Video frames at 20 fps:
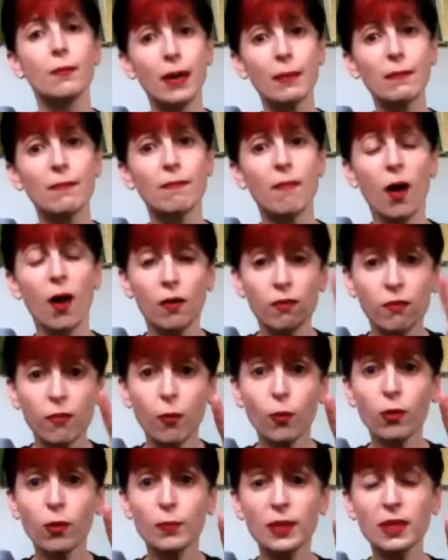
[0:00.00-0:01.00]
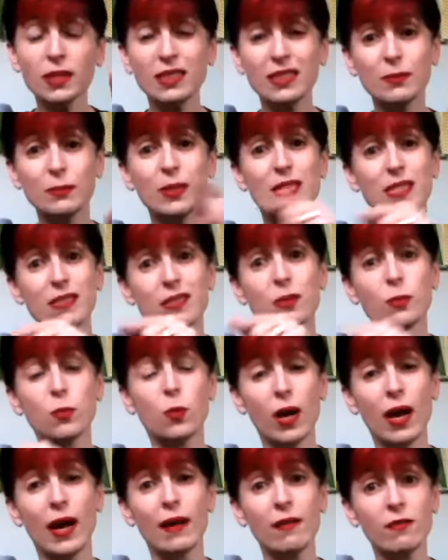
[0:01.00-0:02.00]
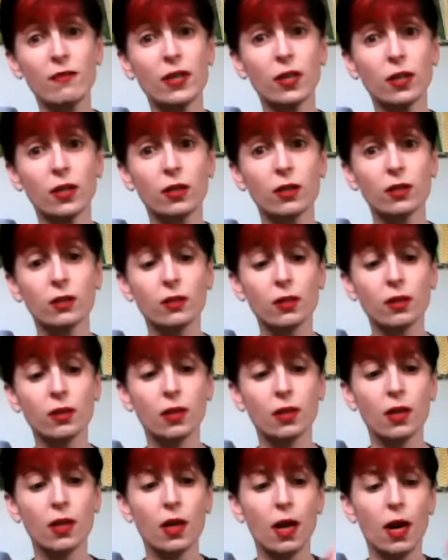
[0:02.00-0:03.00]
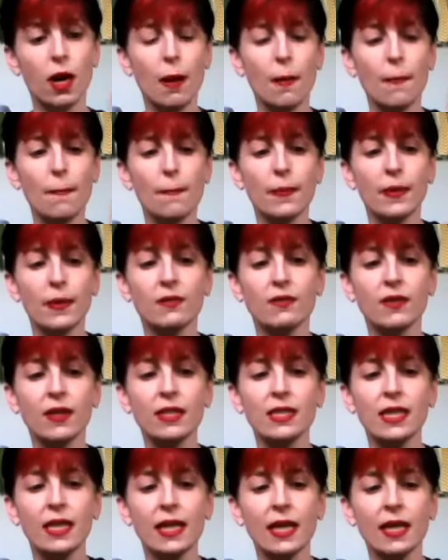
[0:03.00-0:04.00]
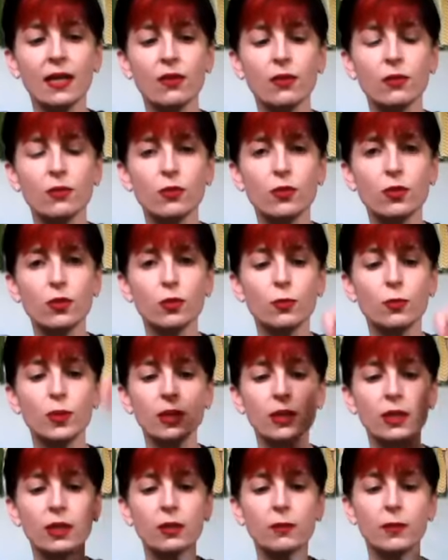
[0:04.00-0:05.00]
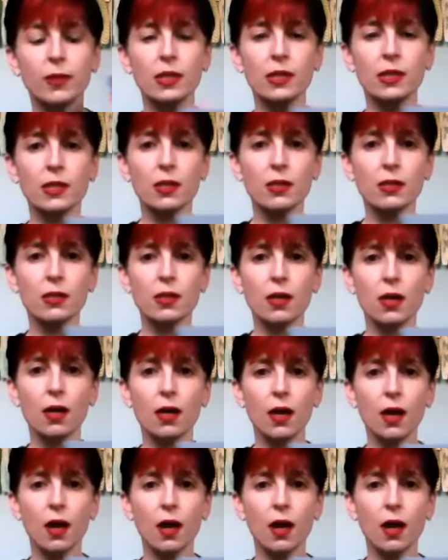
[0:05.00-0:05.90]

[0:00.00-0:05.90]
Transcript: My 4 building pieces were heavier. But if I take out those 2 building pieces,